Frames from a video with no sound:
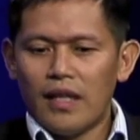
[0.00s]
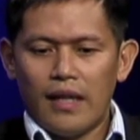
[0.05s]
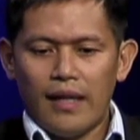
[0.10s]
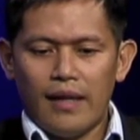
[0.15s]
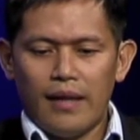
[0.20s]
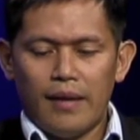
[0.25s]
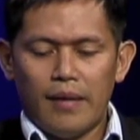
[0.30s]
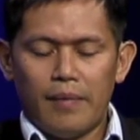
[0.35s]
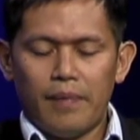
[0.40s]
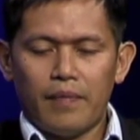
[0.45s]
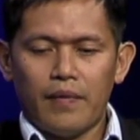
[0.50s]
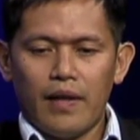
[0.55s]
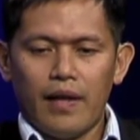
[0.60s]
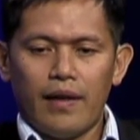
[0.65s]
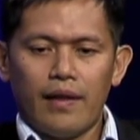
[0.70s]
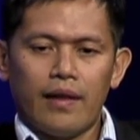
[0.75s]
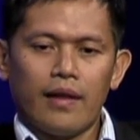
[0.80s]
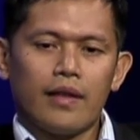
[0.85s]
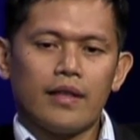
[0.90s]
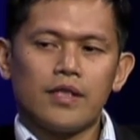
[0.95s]

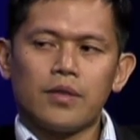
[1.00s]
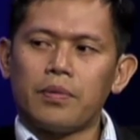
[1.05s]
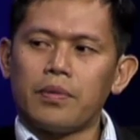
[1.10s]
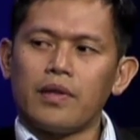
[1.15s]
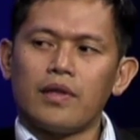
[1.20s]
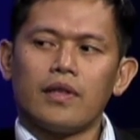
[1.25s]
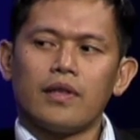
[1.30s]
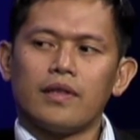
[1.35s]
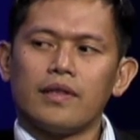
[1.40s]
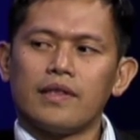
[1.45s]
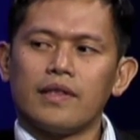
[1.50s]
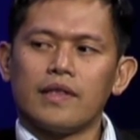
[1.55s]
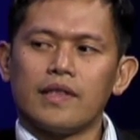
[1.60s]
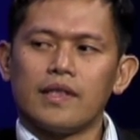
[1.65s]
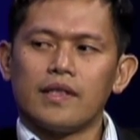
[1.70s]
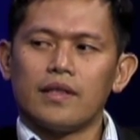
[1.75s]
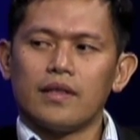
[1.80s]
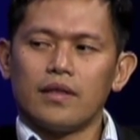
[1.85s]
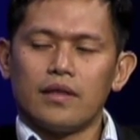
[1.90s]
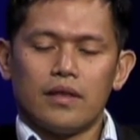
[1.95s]
And the experience
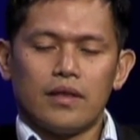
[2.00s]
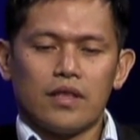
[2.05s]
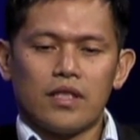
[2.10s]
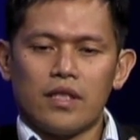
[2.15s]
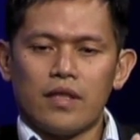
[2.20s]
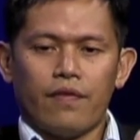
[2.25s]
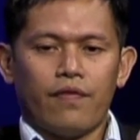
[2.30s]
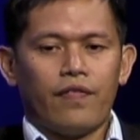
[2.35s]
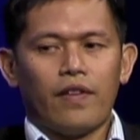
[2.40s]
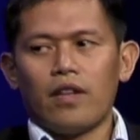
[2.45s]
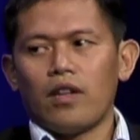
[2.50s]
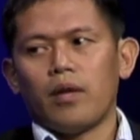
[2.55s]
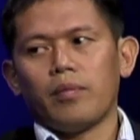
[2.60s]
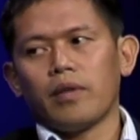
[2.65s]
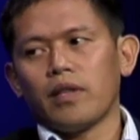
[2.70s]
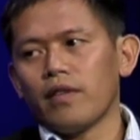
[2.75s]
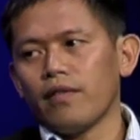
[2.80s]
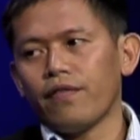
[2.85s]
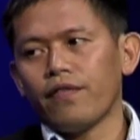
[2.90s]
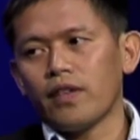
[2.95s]
is just a
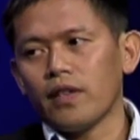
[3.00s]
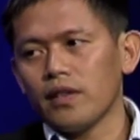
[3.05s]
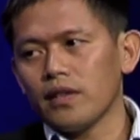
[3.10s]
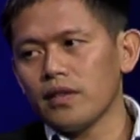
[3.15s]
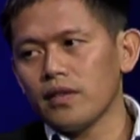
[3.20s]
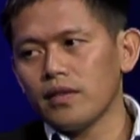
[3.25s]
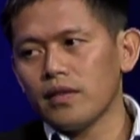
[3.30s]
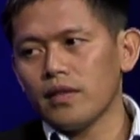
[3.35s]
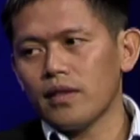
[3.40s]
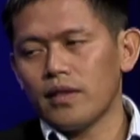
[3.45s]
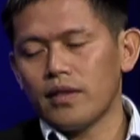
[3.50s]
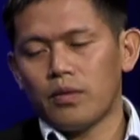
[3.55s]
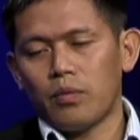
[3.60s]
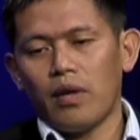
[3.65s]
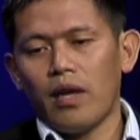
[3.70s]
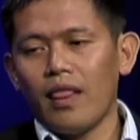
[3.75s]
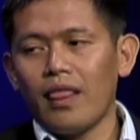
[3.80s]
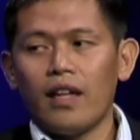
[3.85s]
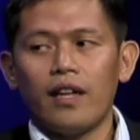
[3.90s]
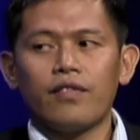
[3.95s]
phenomenal feeling. You know, that's
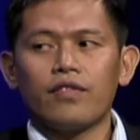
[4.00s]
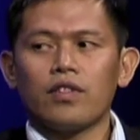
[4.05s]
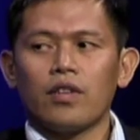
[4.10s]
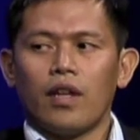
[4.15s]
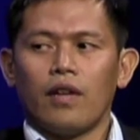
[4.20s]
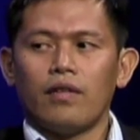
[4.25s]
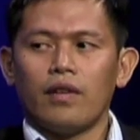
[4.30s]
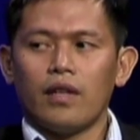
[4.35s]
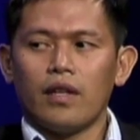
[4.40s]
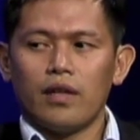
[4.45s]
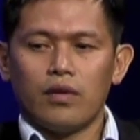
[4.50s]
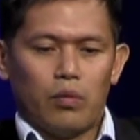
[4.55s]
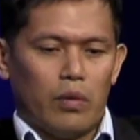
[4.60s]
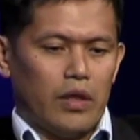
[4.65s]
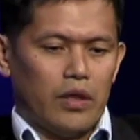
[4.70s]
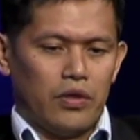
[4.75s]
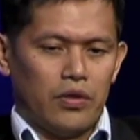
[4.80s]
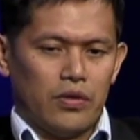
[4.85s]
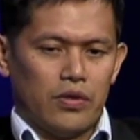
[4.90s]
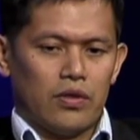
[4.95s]
why I love traveling.
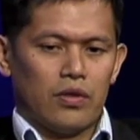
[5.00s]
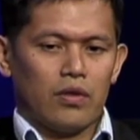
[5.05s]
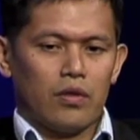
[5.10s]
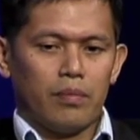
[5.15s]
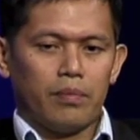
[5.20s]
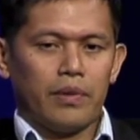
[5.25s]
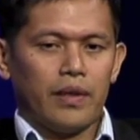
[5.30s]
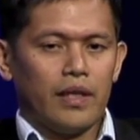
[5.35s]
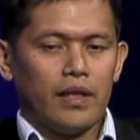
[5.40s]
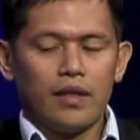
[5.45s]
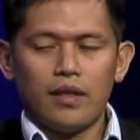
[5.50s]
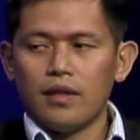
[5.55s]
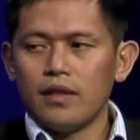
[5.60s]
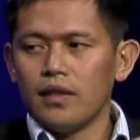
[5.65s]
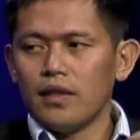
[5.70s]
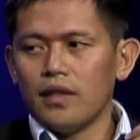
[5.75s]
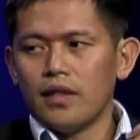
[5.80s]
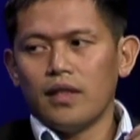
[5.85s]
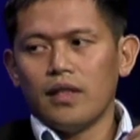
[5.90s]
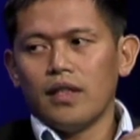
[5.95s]
When I used to compete,
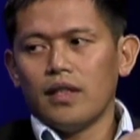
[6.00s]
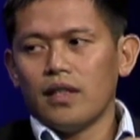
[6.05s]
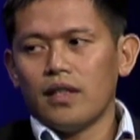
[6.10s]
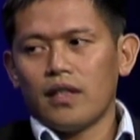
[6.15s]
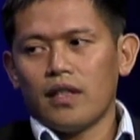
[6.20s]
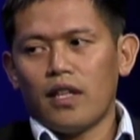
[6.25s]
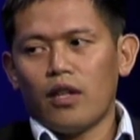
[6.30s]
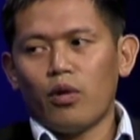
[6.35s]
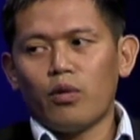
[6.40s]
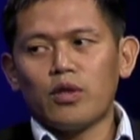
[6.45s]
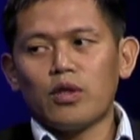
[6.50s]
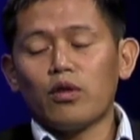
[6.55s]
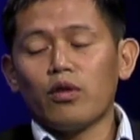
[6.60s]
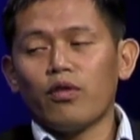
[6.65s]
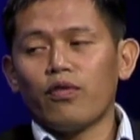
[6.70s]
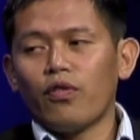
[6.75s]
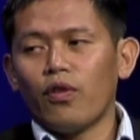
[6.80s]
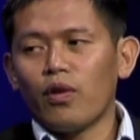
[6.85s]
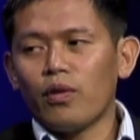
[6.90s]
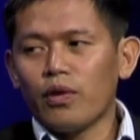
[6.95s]
you know, I always
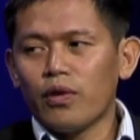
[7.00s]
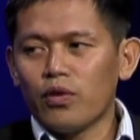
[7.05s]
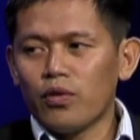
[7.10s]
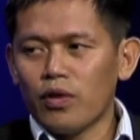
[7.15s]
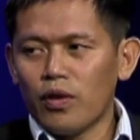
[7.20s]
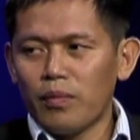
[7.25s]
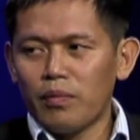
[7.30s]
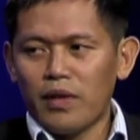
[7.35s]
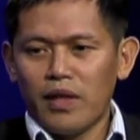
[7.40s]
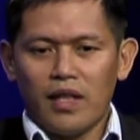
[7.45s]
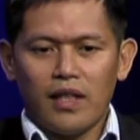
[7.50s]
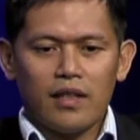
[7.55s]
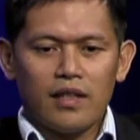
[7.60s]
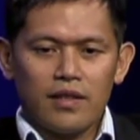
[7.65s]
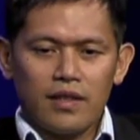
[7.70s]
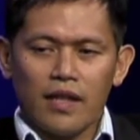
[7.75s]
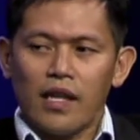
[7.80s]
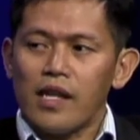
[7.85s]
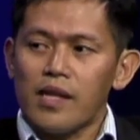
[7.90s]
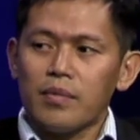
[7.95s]
look forward to it, being in the
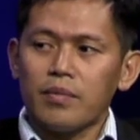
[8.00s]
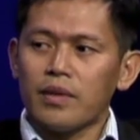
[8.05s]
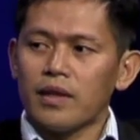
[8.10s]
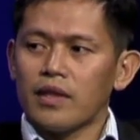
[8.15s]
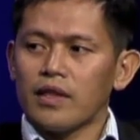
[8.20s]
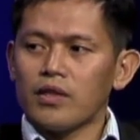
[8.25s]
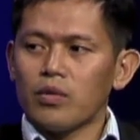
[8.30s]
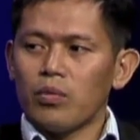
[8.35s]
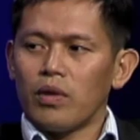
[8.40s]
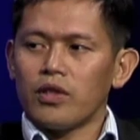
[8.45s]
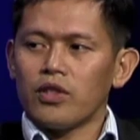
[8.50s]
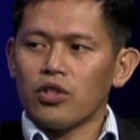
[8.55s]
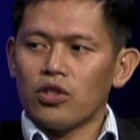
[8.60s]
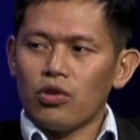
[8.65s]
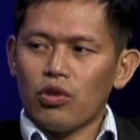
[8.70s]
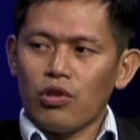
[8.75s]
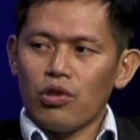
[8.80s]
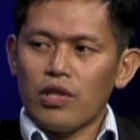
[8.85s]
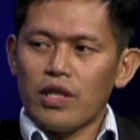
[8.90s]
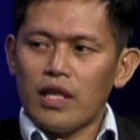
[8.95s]
team, because once
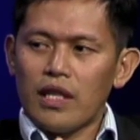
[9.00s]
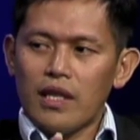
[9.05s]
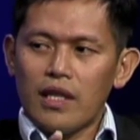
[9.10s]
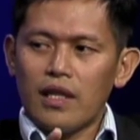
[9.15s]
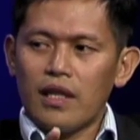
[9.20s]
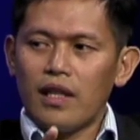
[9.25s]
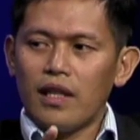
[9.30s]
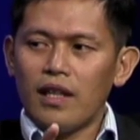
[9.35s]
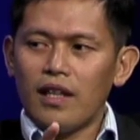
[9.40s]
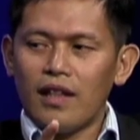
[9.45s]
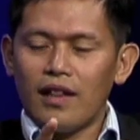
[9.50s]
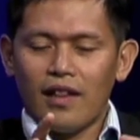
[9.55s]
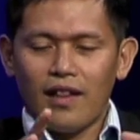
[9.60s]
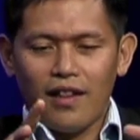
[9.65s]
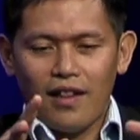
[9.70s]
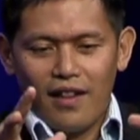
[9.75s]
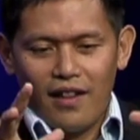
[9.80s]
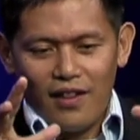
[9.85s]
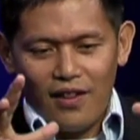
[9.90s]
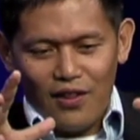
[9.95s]
you're
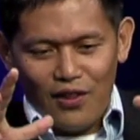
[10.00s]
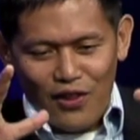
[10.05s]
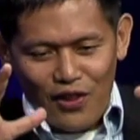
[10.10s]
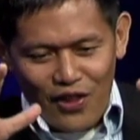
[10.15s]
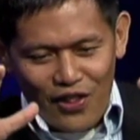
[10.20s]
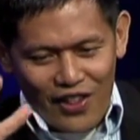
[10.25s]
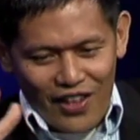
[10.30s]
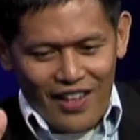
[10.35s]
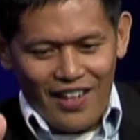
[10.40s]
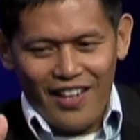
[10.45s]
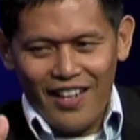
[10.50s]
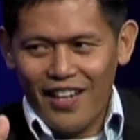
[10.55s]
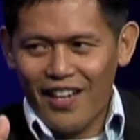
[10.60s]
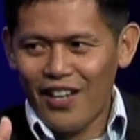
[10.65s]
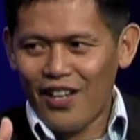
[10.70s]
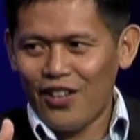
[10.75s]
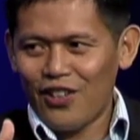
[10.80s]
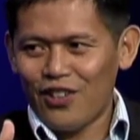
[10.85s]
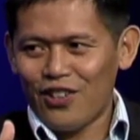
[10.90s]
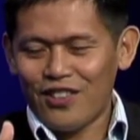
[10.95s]
in
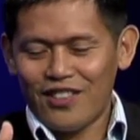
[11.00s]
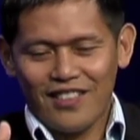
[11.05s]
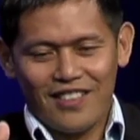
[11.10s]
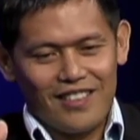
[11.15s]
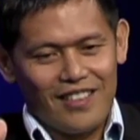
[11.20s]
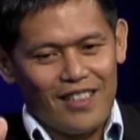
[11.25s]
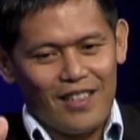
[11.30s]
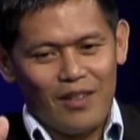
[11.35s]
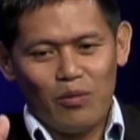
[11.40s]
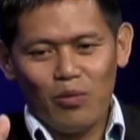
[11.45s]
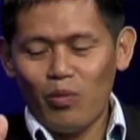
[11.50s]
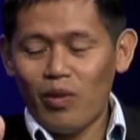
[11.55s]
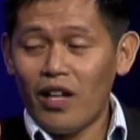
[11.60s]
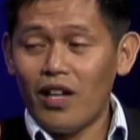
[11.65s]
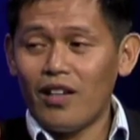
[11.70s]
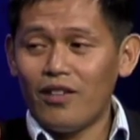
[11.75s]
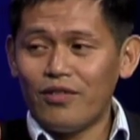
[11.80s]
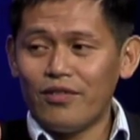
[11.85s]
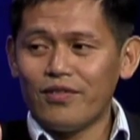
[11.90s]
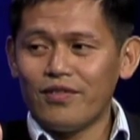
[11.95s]
there, you're just like,
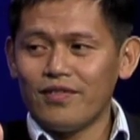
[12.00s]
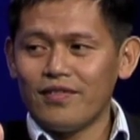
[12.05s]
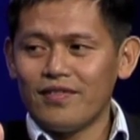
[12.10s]
wow.